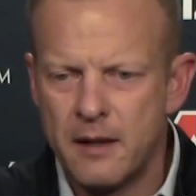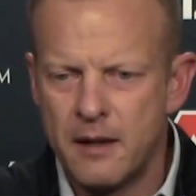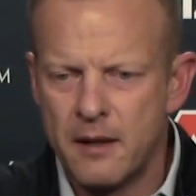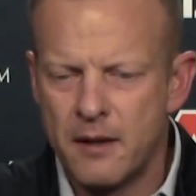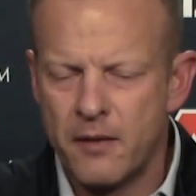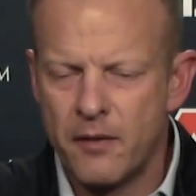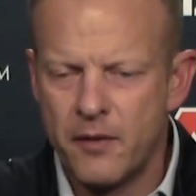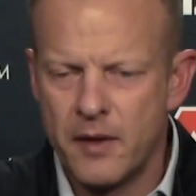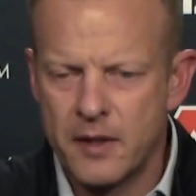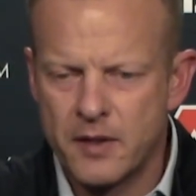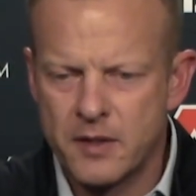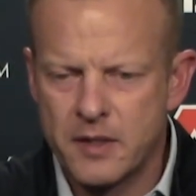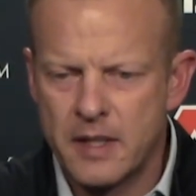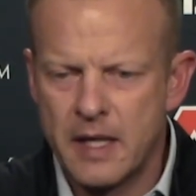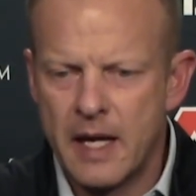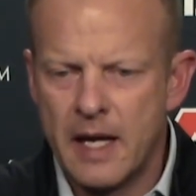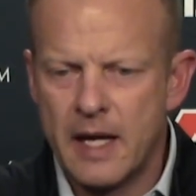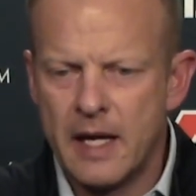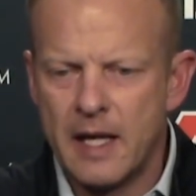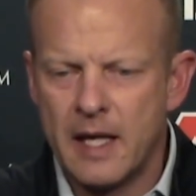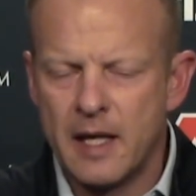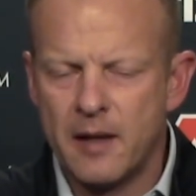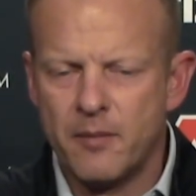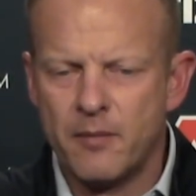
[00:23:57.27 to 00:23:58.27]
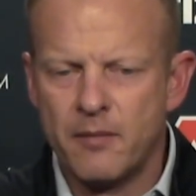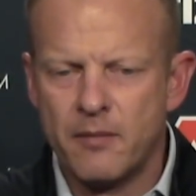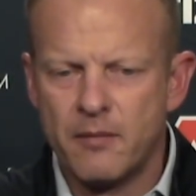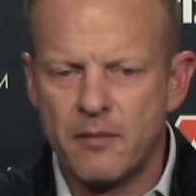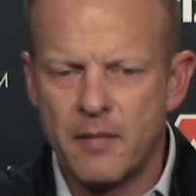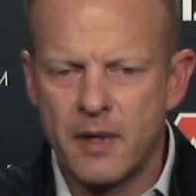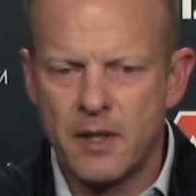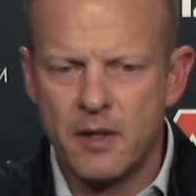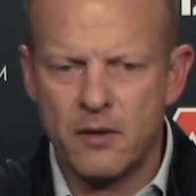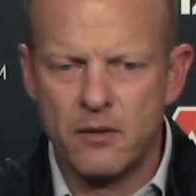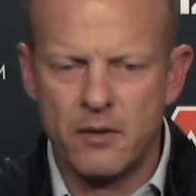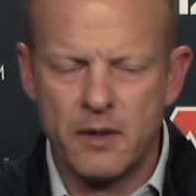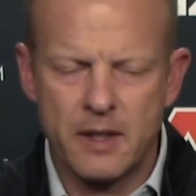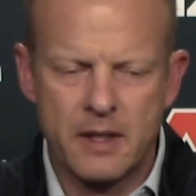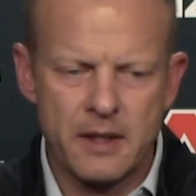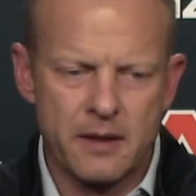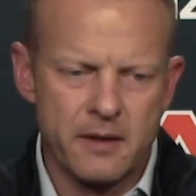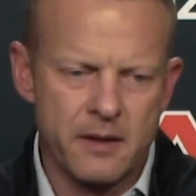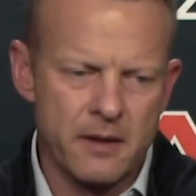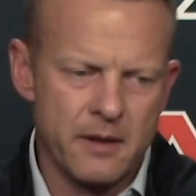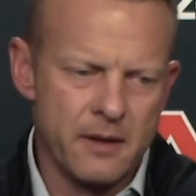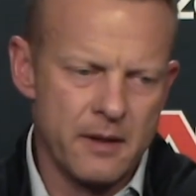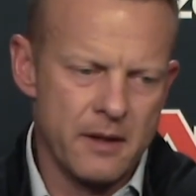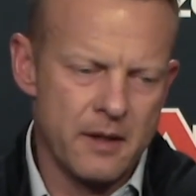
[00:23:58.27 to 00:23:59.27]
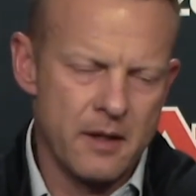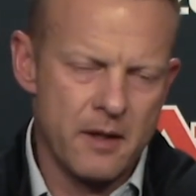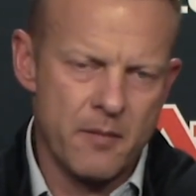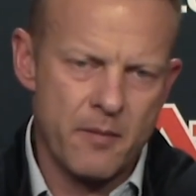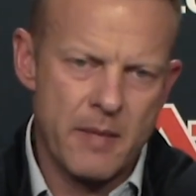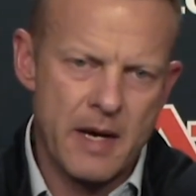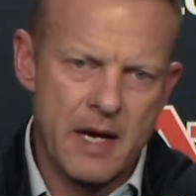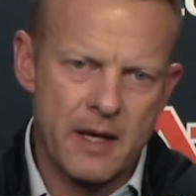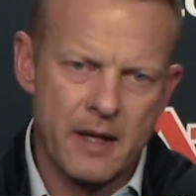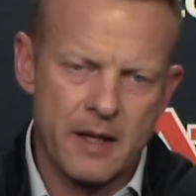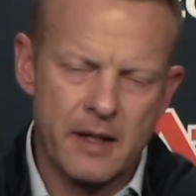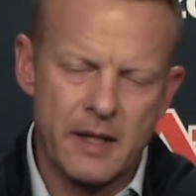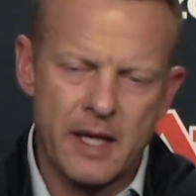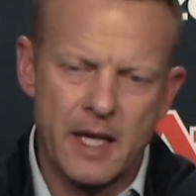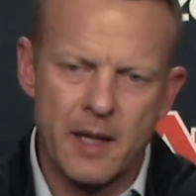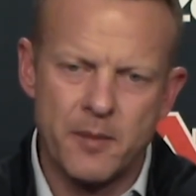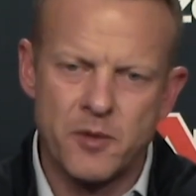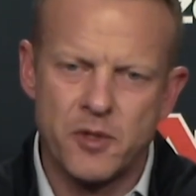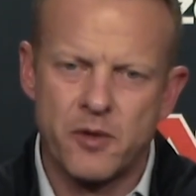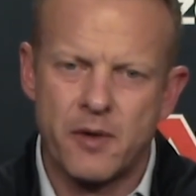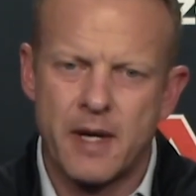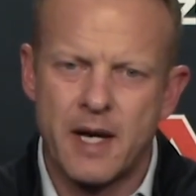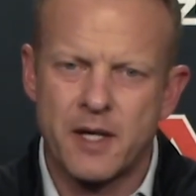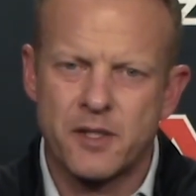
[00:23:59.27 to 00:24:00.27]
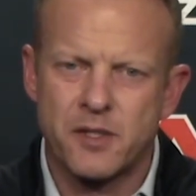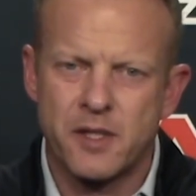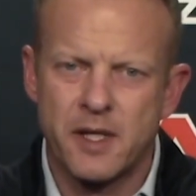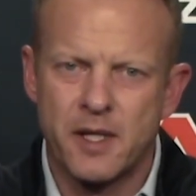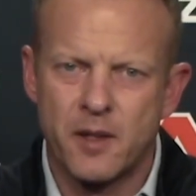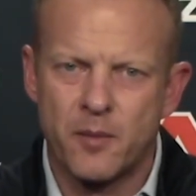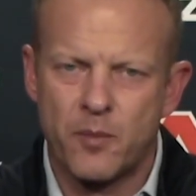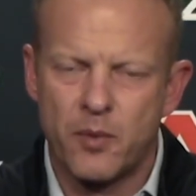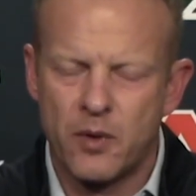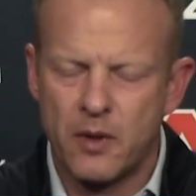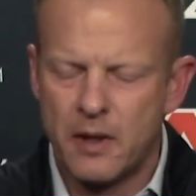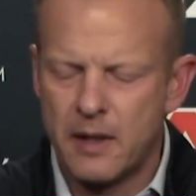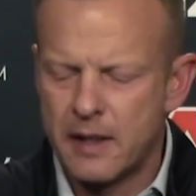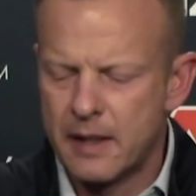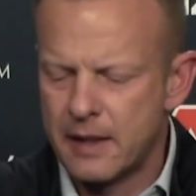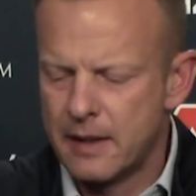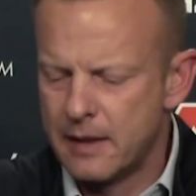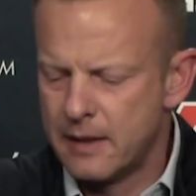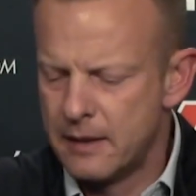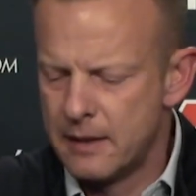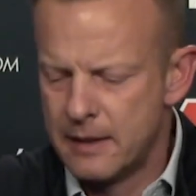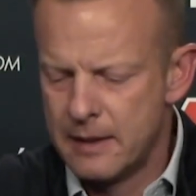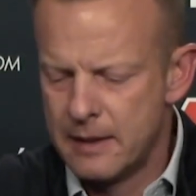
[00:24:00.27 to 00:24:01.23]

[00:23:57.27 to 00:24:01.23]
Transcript: this game and you look at the amount of games you actually get to play,